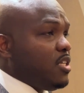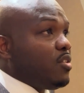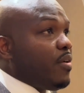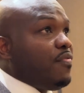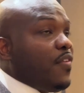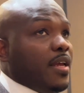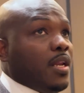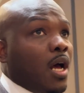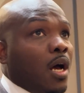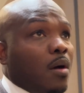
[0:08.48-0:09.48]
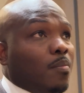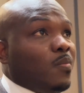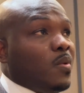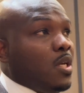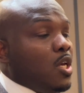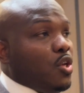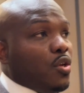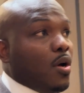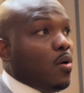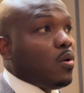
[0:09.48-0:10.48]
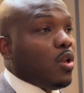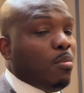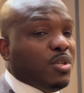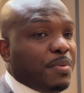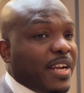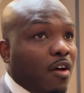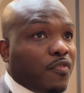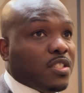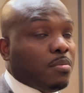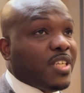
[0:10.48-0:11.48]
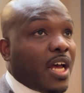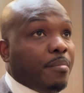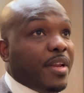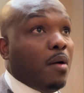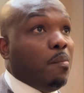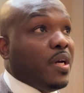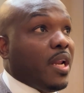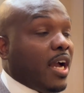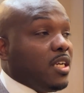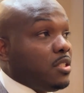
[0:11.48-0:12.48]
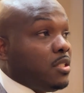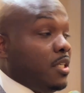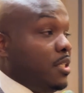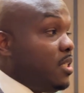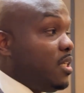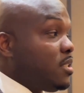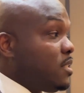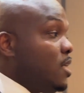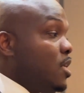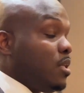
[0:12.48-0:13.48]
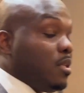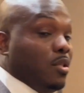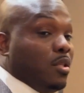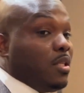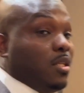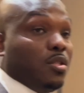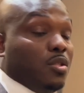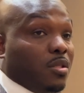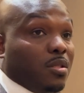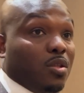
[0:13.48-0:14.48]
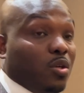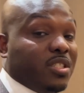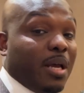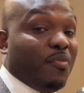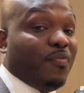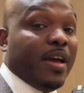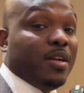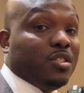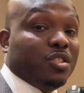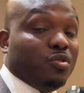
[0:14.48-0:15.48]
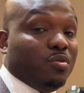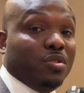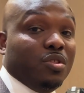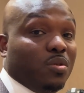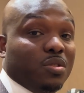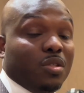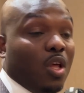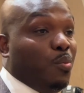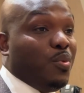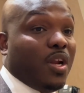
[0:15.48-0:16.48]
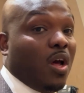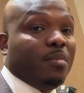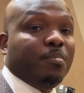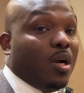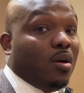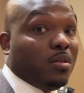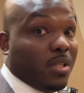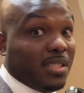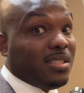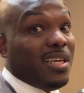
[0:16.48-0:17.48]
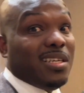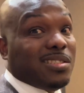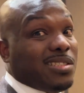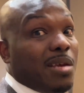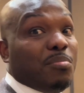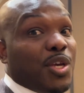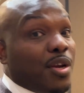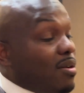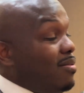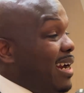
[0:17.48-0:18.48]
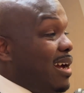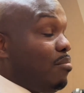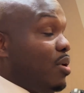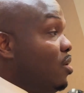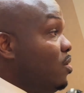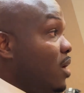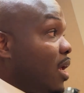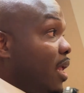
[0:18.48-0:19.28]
It's a great fight. You know, Loma's been out for some time now, but I could just tell you this. Those type of fighters, you know, Loma and all, bro, they stay in shape year-round, bro.